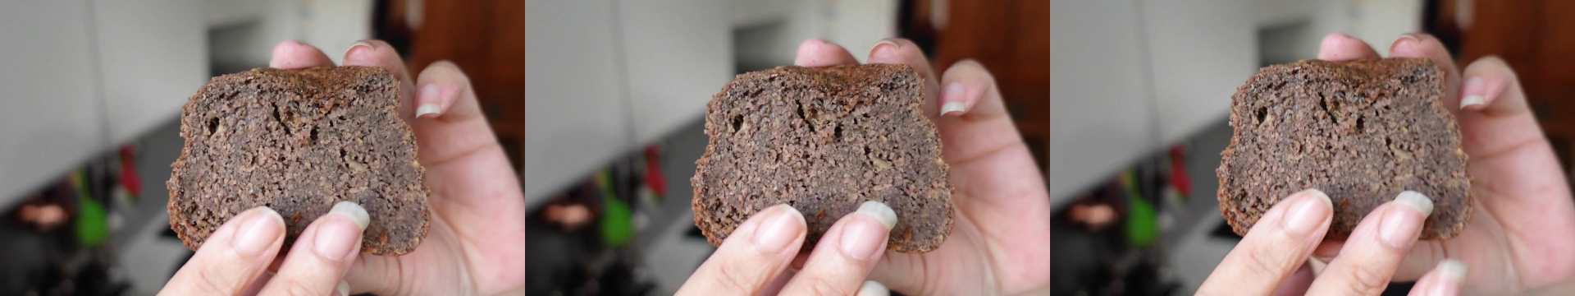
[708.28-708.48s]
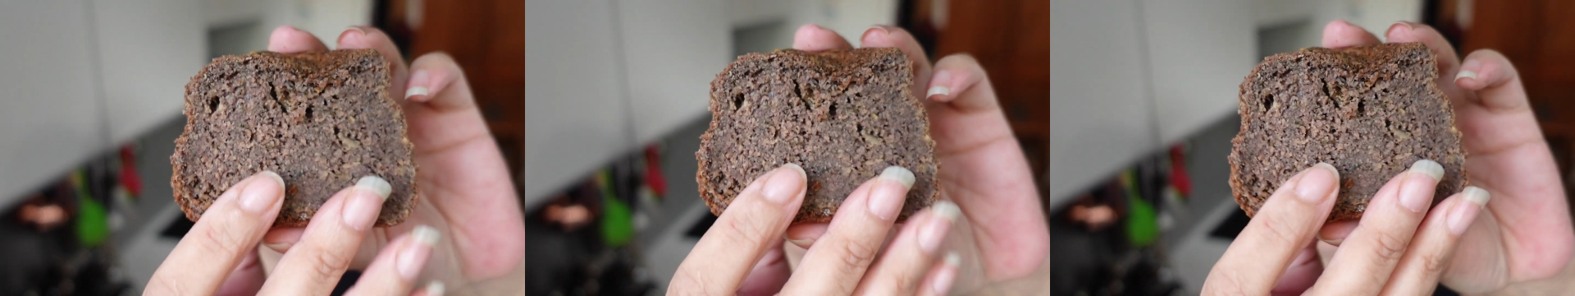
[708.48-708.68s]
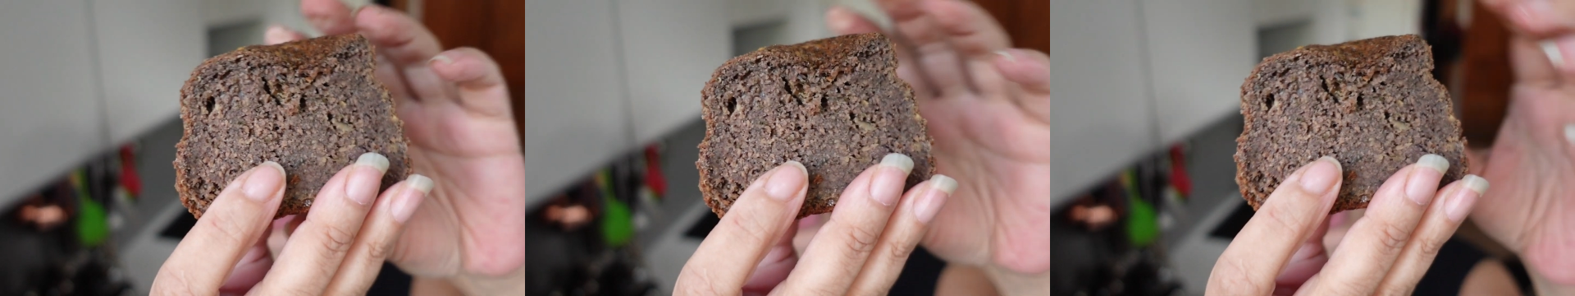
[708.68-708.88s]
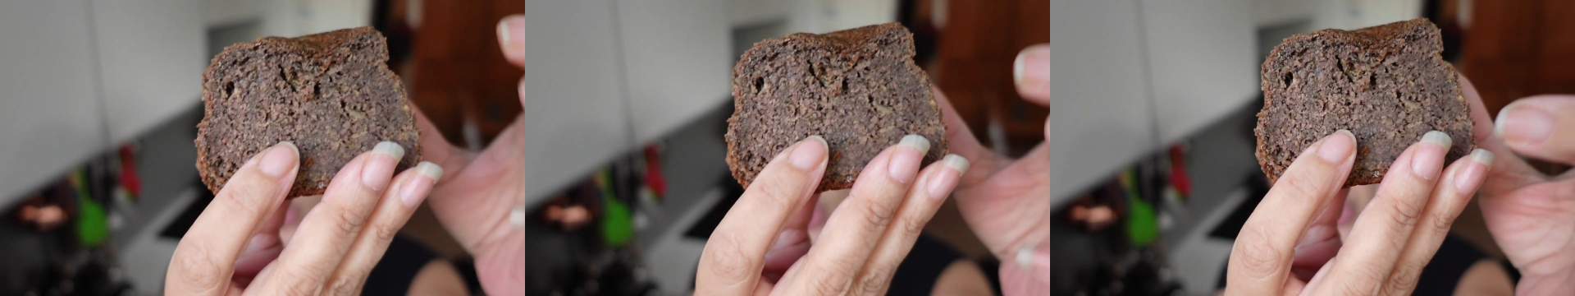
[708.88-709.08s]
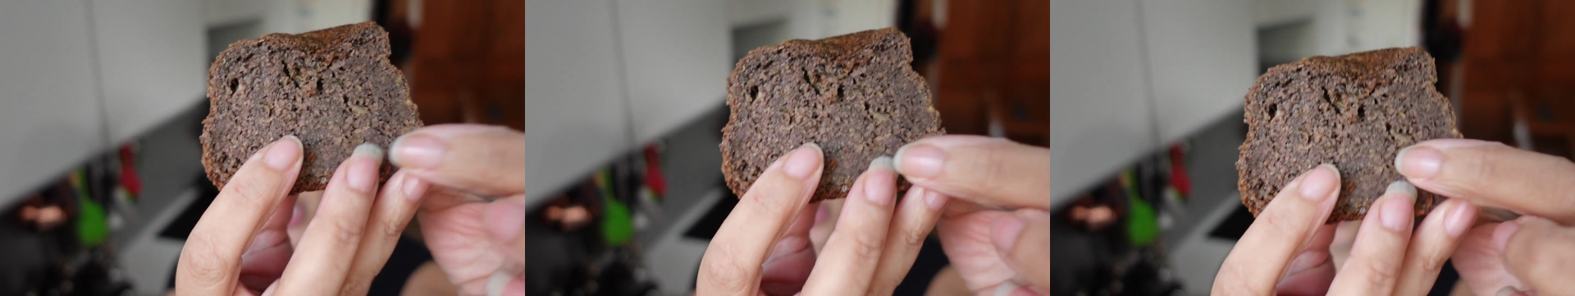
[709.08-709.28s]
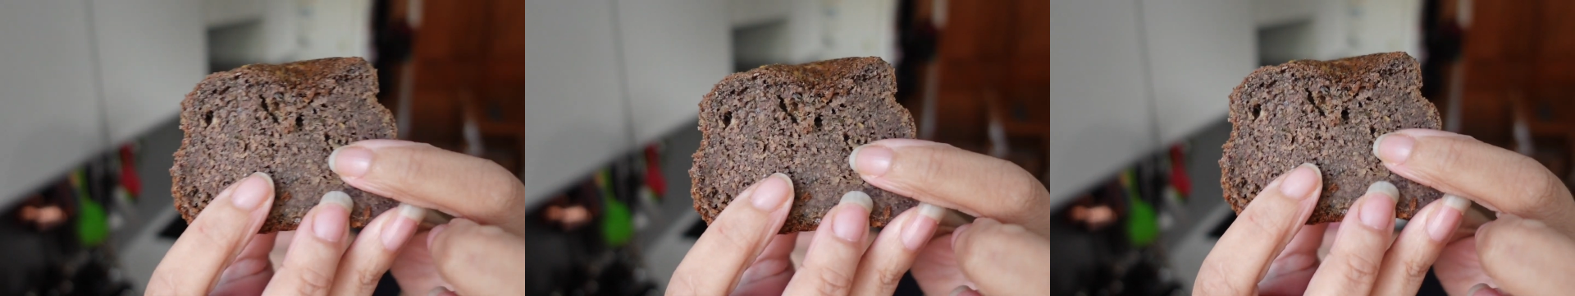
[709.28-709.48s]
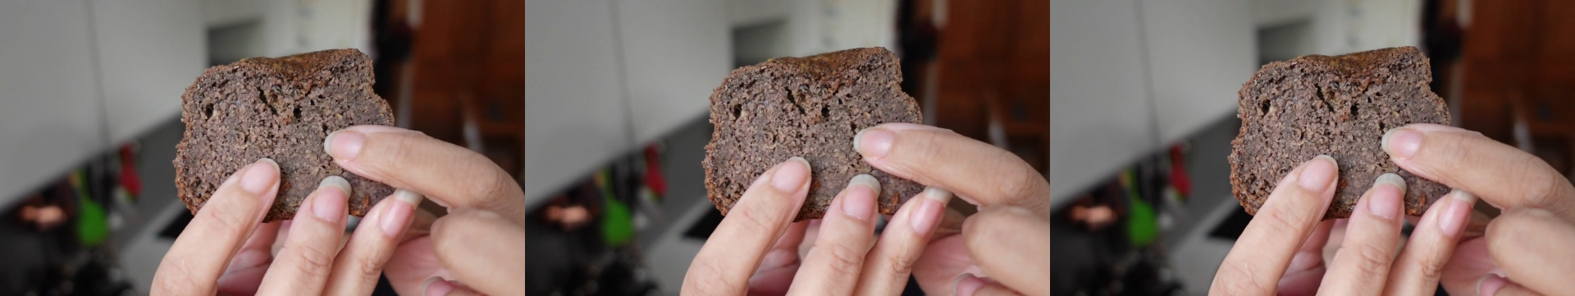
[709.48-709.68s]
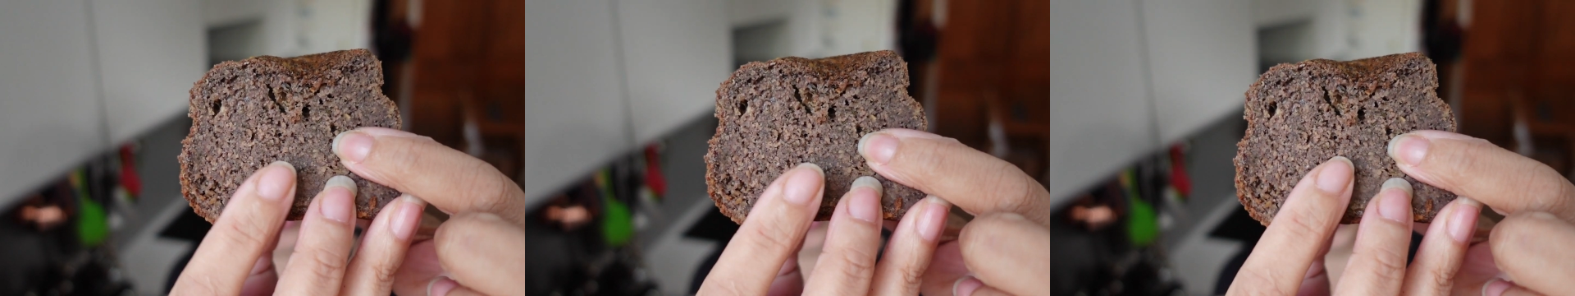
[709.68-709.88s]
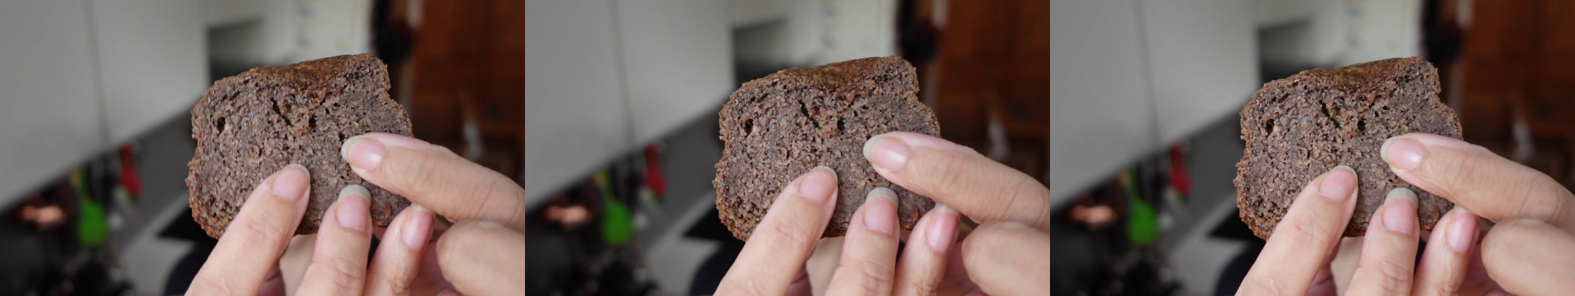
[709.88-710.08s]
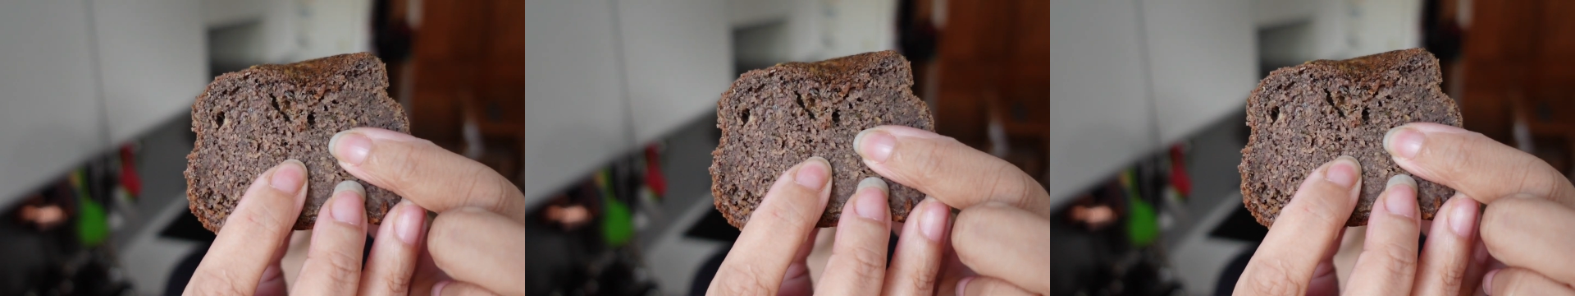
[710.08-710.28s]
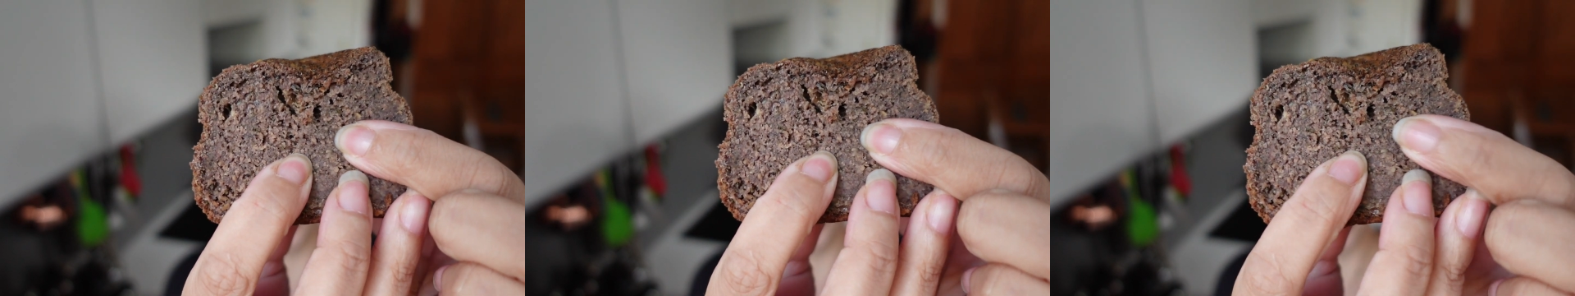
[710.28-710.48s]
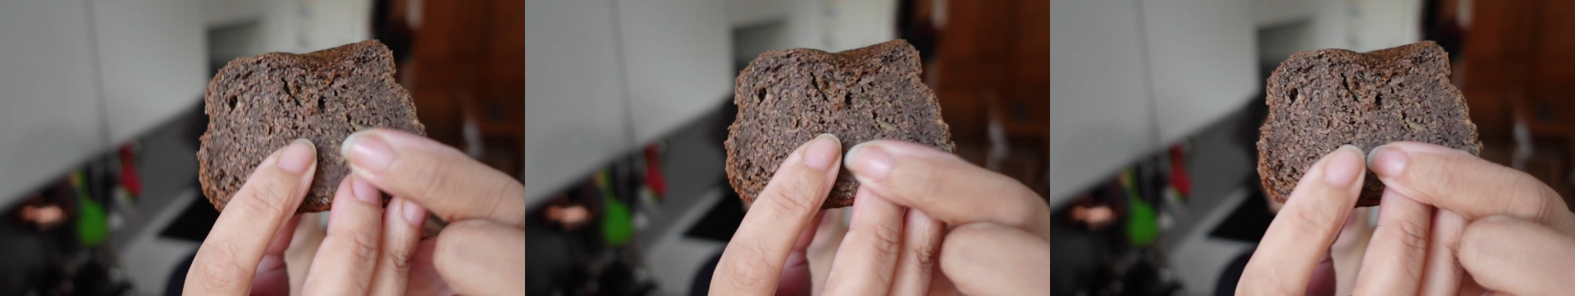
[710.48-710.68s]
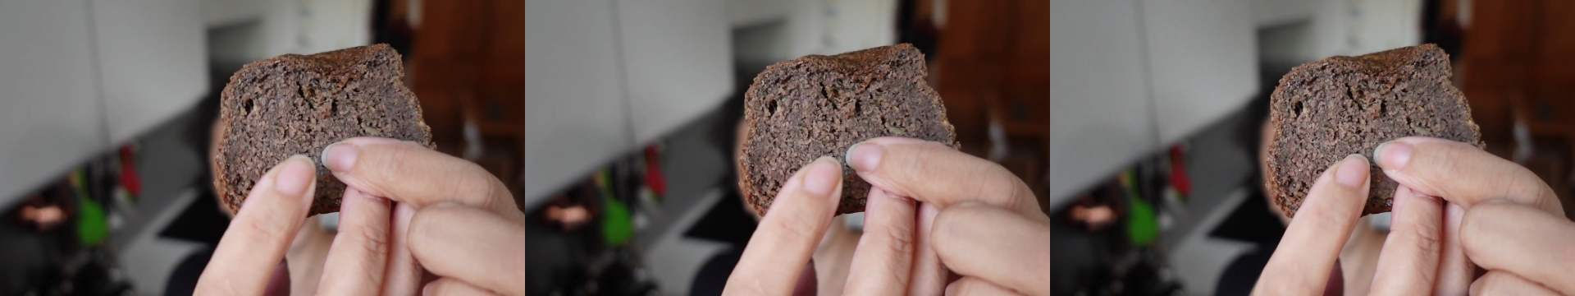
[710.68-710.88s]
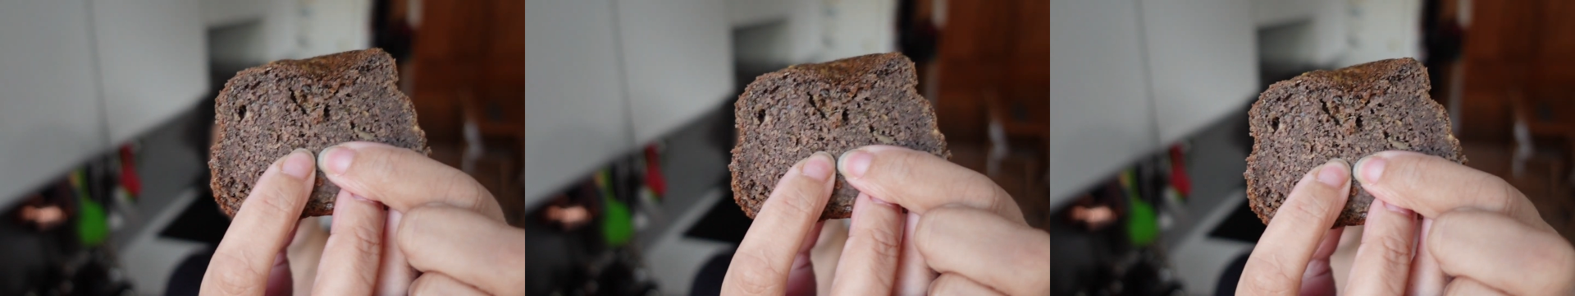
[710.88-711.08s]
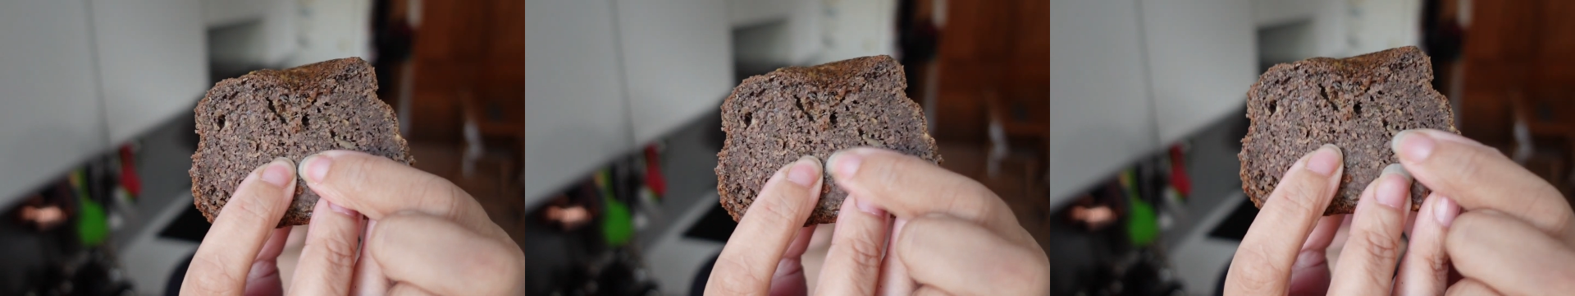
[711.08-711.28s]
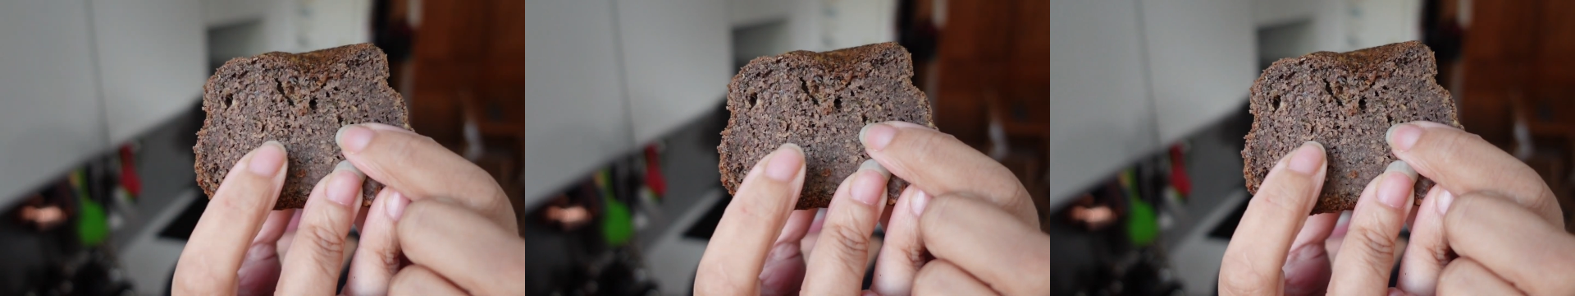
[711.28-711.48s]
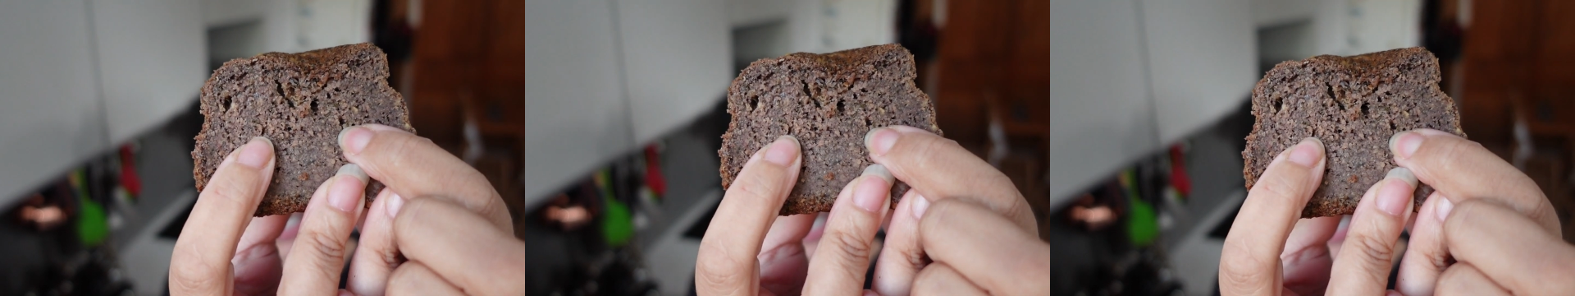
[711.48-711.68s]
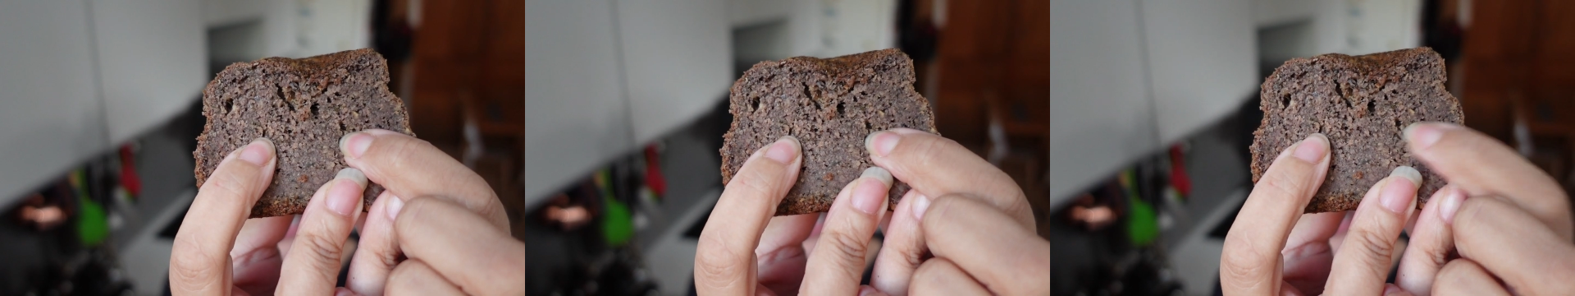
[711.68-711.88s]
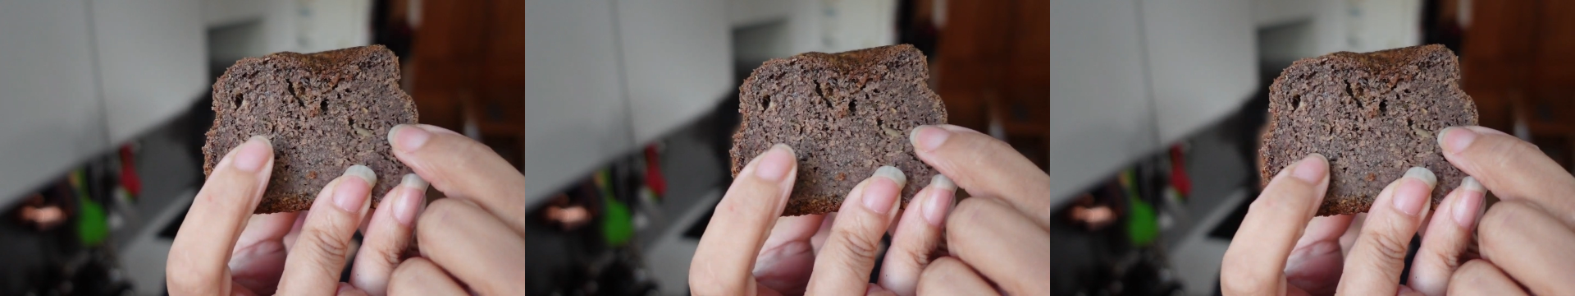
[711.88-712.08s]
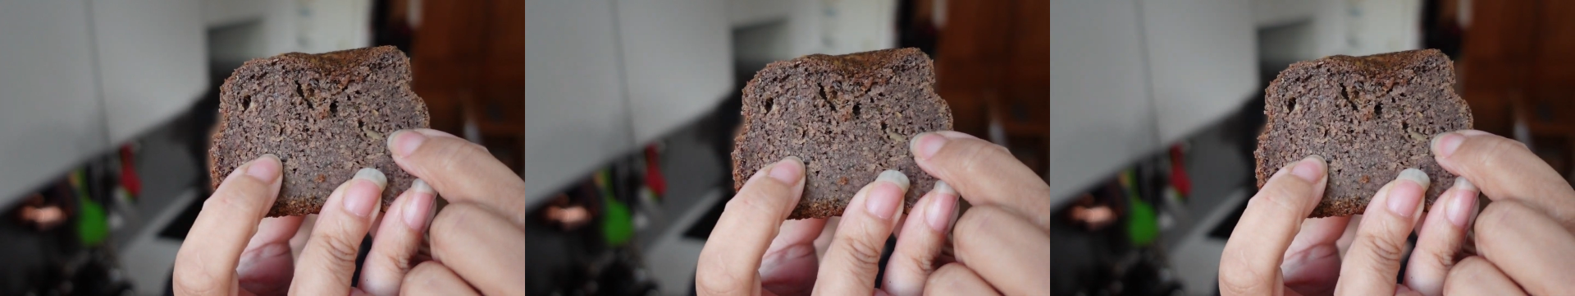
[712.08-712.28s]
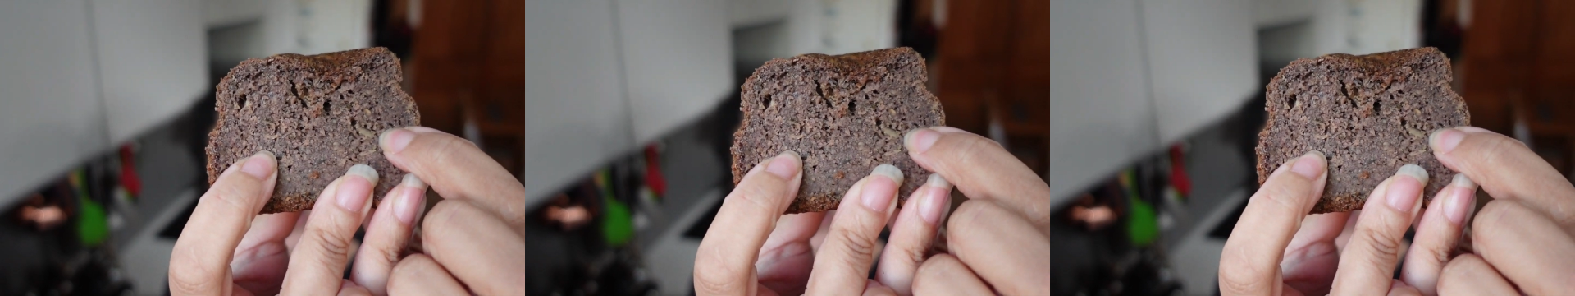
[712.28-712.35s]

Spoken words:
[unreadable: no face in view]